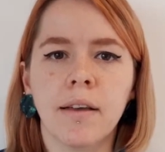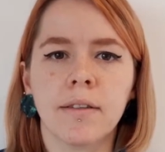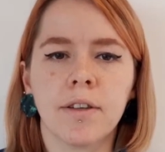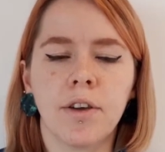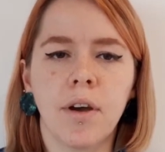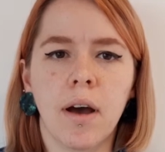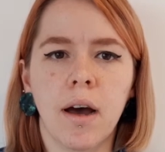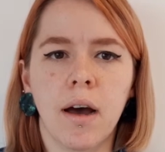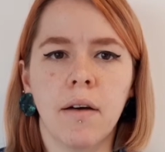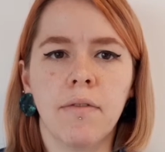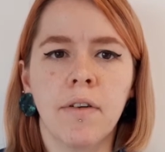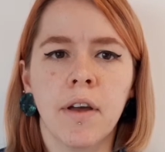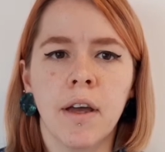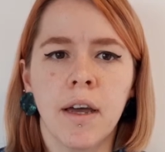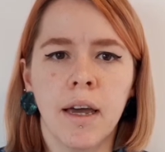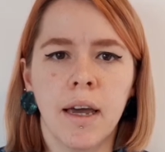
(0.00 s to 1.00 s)
So you have
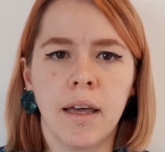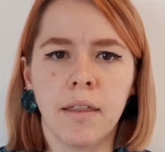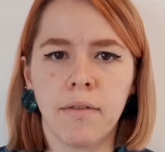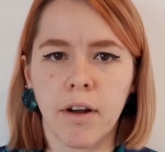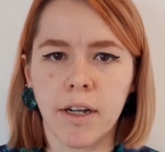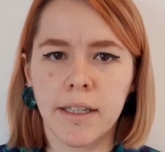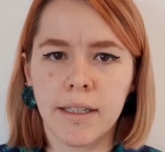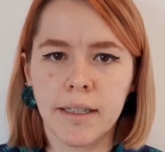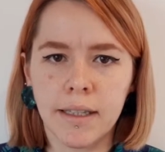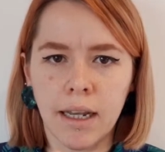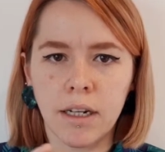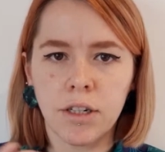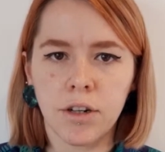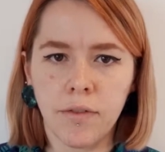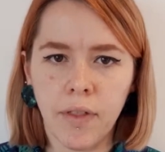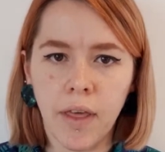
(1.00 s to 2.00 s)
in the very
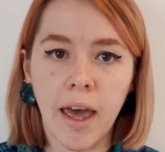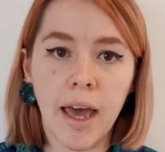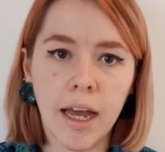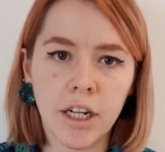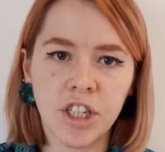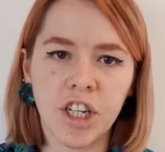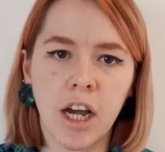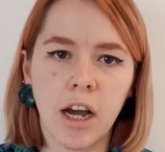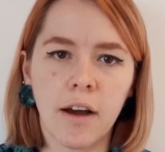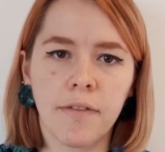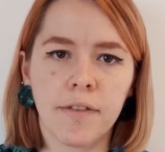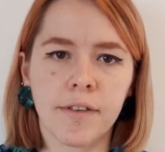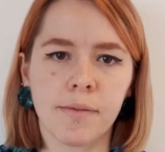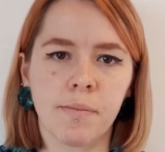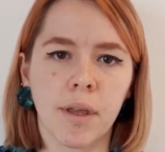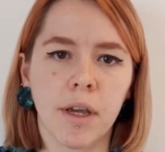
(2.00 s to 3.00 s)
centre of the hair shaft
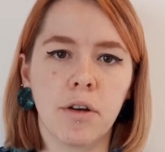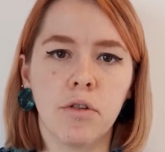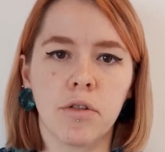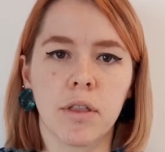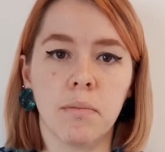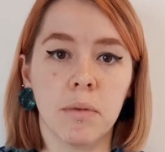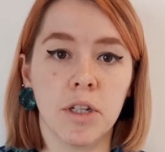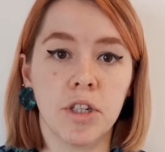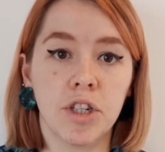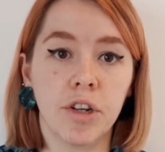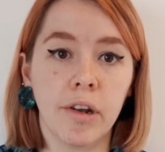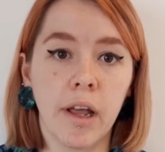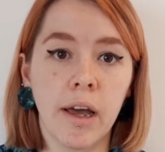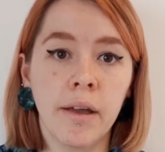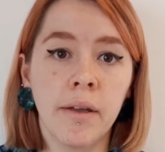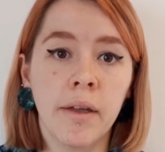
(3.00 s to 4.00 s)
something called the
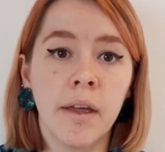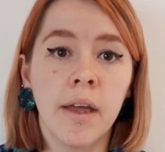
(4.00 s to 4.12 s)
medulla.